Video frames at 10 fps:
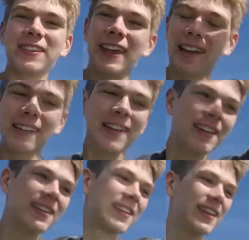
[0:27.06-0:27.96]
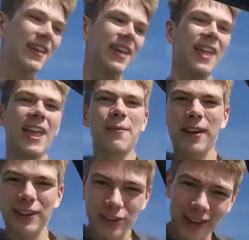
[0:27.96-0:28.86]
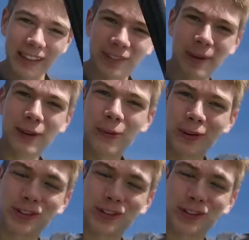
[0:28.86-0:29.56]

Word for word: the day, and we're gonna try and get some underwater